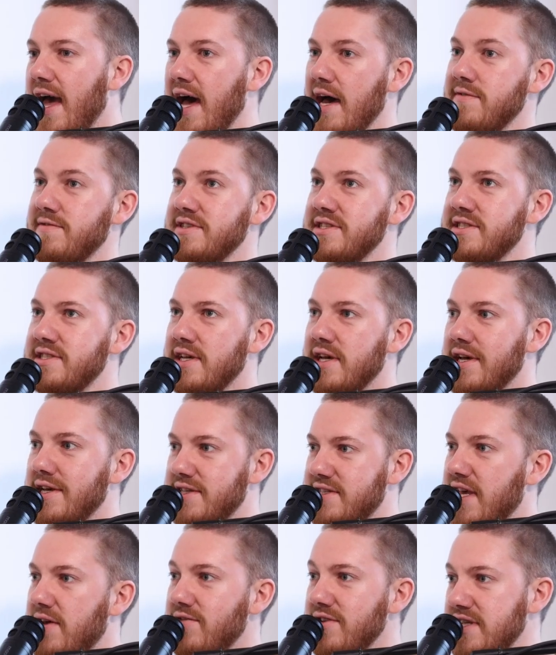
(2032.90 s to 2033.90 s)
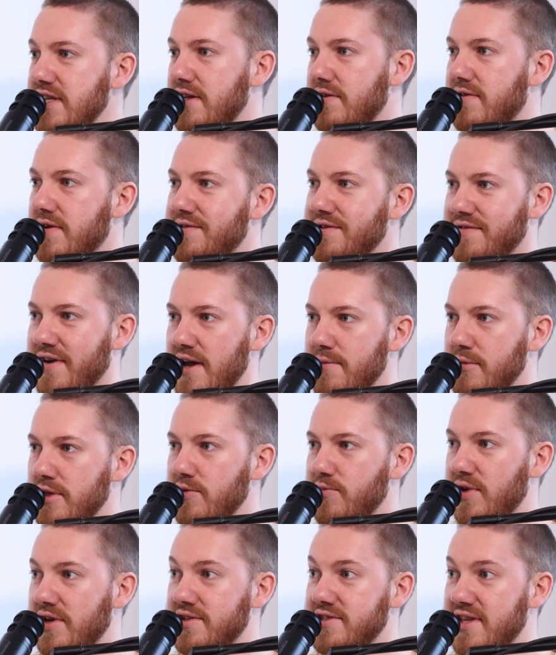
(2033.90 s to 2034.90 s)
have is 17 to 55
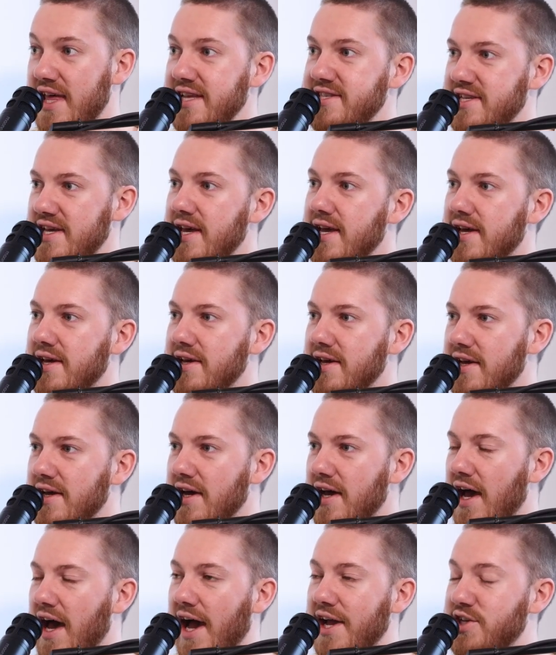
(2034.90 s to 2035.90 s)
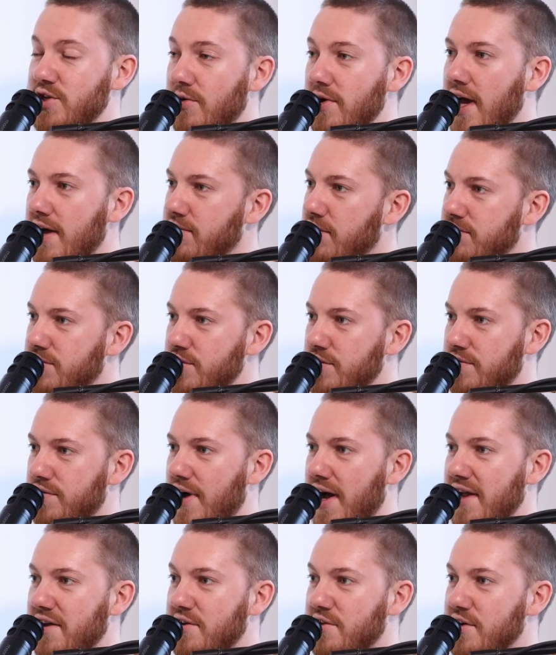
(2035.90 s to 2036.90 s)
millimeters. That's it. I don't have a
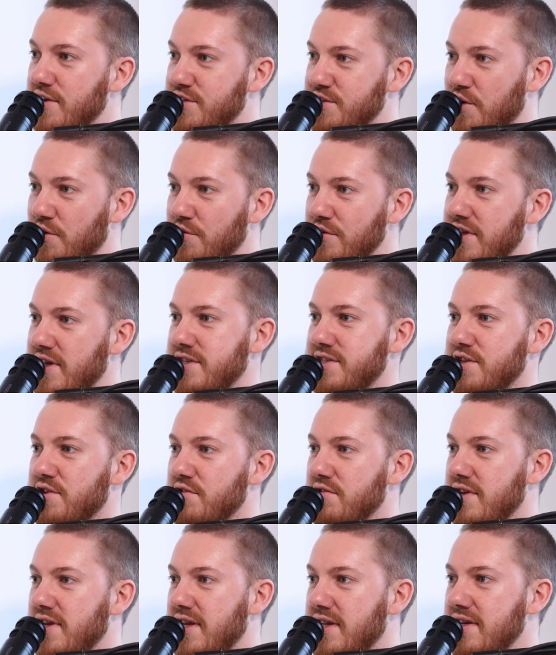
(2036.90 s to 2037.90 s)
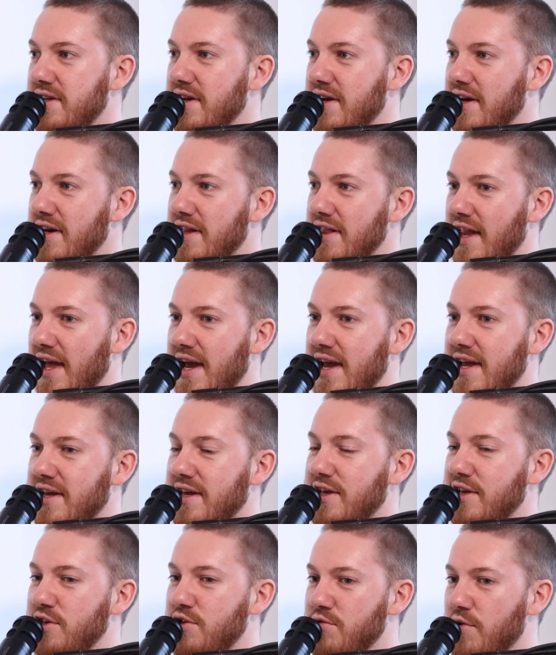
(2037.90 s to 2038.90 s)
viewfinder. It's only a screen. Like
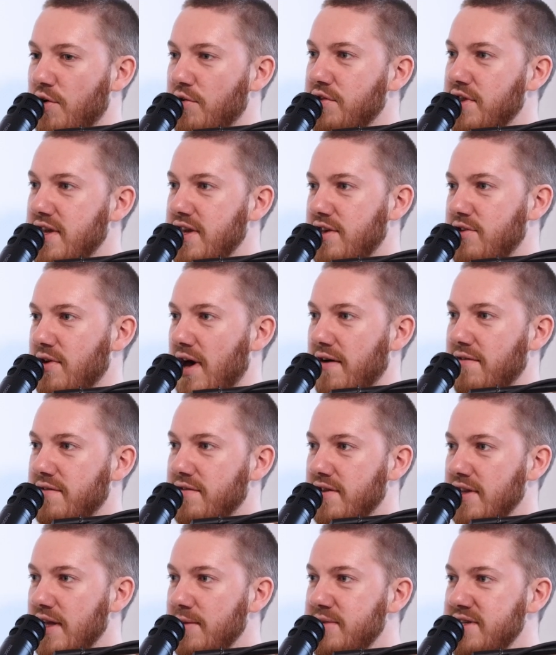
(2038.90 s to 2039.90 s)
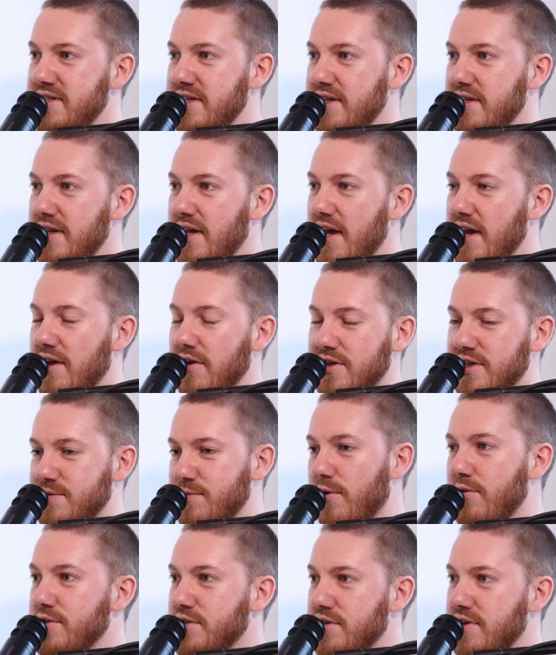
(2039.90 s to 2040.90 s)
you have limited
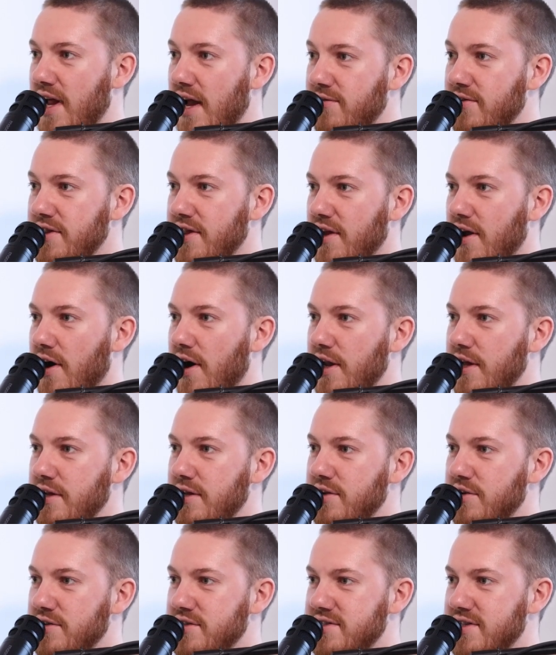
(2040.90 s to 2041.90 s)
exposure and everything on it. You're